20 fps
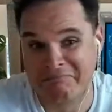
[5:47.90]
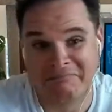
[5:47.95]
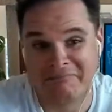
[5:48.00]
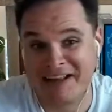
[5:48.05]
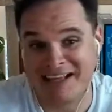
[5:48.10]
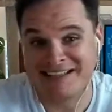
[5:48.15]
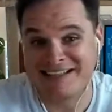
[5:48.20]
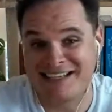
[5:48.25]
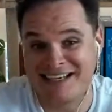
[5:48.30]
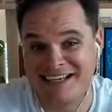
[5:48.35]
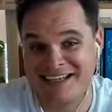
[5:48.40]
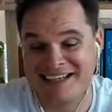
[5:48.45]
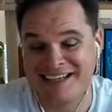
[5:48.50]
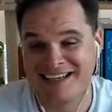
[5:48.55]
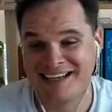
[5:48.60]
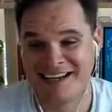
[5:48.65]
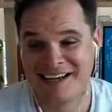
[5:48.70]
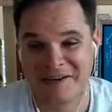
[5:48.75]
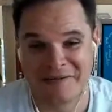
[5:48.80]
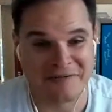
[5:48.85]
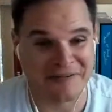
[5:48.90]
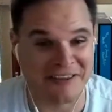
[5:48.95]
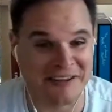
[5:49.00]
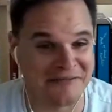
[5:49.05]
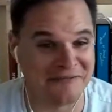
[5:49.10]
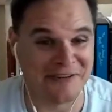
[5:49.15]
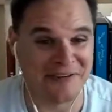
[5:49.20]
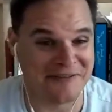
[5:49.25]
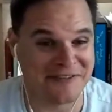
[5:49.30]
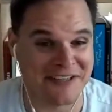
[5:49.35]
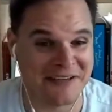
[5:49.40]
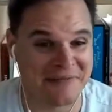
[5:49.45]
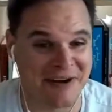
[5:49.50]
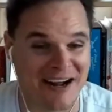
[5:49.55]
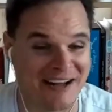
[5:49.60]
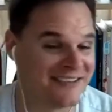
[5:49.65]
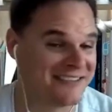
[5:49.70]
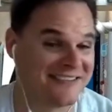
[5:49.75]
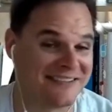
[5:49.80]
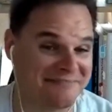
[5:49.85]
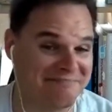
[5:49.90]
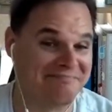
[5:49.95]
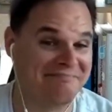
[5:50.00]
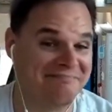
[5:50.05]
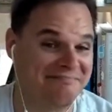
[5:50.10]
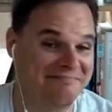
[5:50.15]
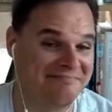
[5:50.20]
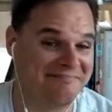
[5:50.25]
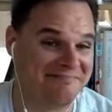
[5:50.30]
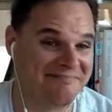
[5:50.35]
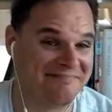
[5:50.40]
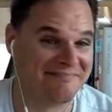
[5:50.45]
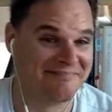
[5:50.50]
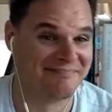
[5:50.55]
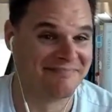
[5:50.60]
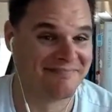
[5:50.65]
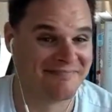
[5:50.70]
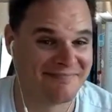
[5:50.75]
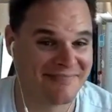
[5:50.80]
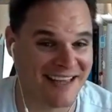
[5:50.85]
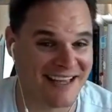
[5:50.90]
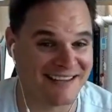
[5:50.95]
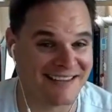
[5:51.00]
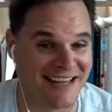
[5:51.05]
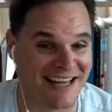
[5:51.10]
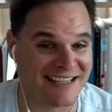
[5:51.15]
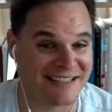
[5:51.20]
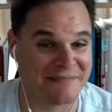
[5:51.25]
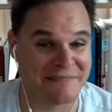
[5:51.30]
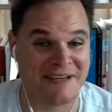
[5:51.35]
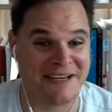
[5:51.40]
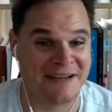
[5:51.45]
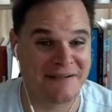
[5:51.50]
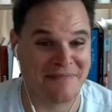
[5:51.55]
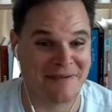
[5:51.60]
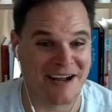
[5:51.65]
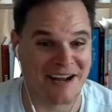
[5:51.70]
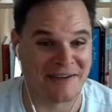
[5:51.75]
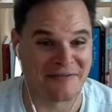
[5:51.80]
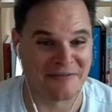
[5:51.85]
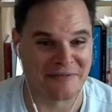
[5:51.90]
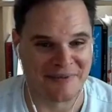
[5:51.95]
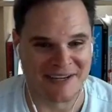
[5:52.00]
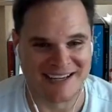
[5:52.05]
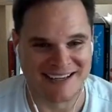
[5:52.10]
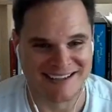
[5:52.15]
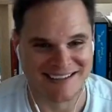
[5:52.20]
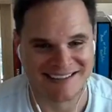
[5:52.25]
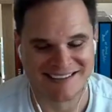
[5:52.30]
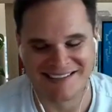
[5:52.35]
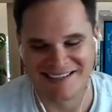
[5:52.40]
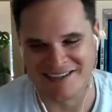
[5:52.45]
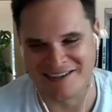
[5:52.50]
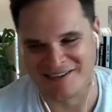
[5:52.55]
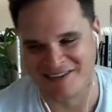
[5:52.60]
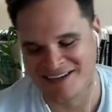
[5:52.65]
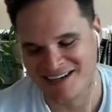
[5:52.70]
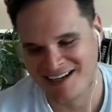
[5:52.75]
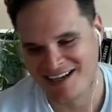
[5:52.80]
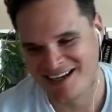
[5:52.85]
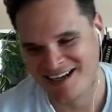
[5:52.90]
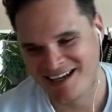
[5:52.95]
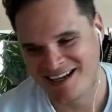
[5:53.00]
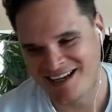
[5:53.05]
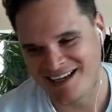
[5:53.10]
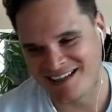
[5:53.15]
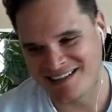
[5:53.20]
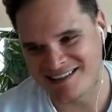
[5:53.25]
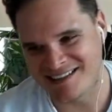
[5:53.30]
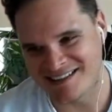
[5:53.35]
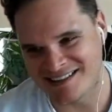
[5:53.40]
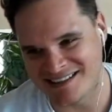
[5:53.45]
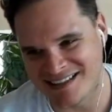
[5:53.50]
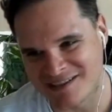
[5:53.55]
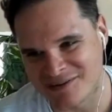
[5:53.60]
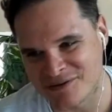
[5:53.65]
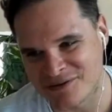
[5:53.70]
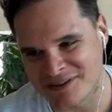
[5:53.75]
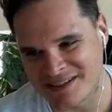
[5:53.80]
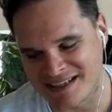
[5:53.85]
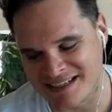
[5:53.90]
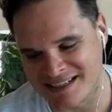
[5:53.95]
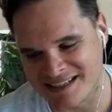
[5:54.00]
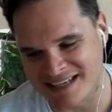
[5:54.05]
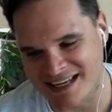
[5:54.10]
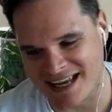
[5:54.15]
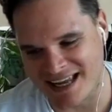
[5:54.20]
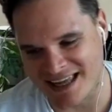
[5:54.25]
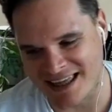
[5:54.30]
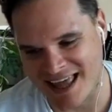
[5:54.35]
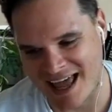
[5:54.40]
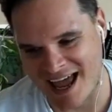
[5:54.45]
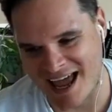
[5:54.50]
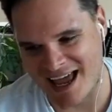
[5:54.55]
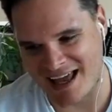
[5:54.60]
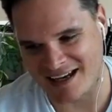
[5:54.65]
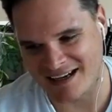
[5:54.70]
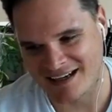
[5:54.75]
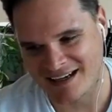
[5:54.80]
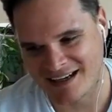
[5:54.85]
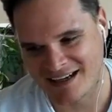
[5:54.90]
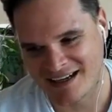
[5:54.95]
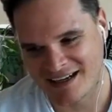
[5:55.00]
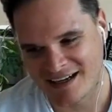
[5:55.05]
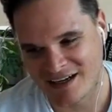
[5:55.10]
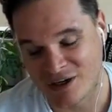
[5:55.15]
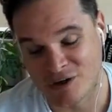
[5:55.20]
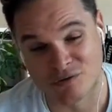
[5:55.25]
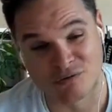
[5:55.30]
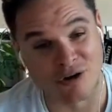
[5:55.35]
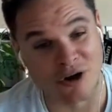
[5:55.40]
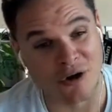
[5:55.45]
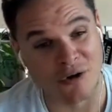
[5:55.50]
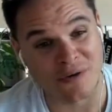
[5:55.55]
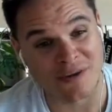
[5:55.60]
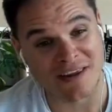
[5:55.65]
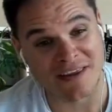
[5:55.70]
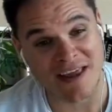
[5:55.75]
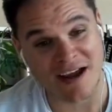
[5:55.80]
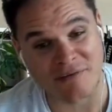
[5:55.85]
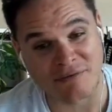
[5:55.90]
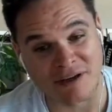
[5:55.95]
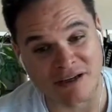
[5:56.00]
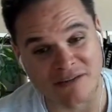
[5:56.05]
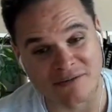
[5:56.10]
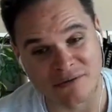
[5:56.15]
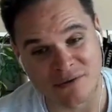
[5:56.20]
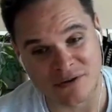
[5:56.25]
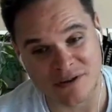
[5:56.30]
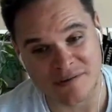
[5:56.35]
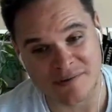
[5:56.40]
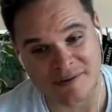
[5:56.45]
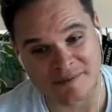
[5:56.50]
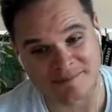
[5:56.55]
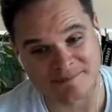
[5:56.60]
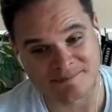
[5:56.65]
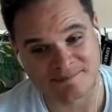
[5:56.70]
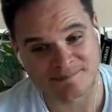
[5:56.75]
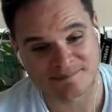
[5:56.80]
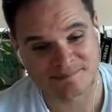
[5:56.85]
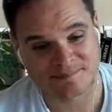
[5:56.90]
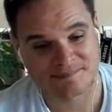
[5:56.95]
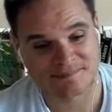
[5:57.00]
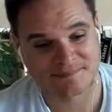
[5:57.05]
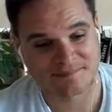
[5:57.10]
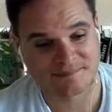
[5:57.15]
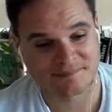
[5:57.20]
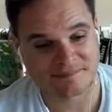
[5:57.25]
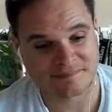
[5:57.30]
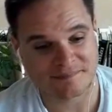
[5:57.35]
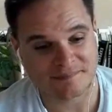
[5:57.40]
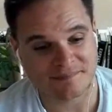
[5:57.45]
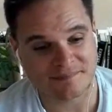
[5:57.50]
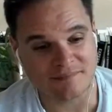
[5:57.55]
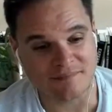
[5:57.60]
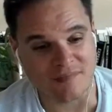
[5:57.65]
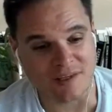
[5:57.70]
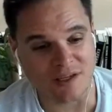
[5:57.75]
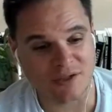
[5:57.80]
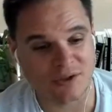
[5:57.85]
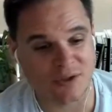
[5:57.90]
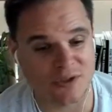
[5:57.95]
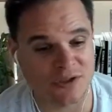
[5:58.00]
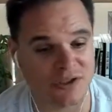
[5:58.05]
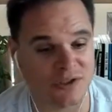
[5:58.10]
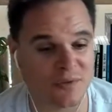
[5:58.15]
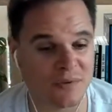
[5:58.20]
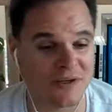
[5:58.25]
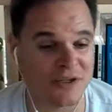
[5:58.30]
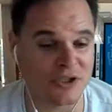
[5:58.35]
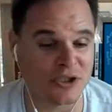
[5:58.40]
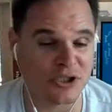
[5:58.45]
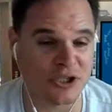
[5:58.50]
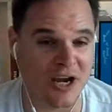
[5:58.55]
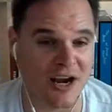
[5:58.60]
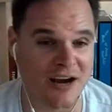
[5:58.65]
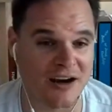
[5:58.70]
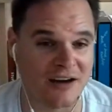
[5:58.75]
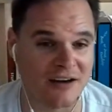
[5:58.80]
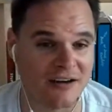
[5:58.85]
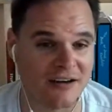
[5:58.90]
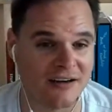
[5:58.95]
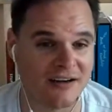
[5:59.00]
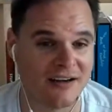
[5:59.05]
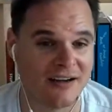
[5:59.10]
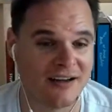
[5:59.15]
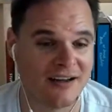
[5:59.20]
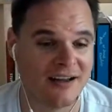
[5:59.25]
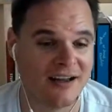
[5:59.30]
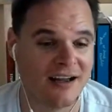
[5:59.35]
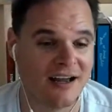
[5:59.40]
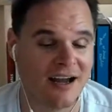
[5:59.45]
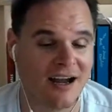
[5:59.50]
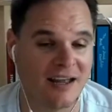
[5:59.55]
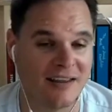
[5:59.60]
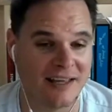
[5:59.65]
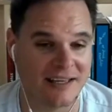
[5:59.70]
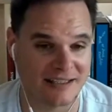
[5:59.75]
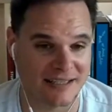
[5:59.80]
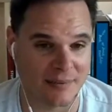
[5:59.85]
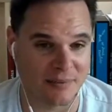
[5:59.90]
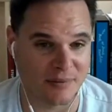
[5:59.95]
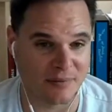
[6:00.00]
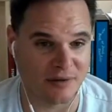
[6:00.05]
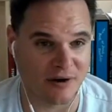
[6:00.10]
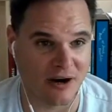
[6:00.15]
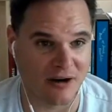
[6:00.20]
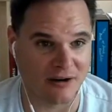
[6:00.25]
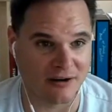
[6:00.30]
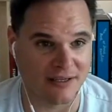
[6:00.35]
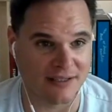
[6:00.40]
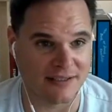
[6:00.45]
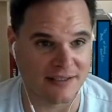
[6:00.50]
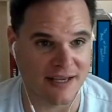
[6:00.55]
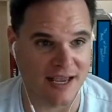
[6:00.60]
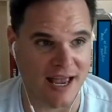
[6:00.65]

That's it. Within 15 miles. That's media buying for me. So it's interesting seeing that growth and that reinforcement. So I just want to share that type of progress.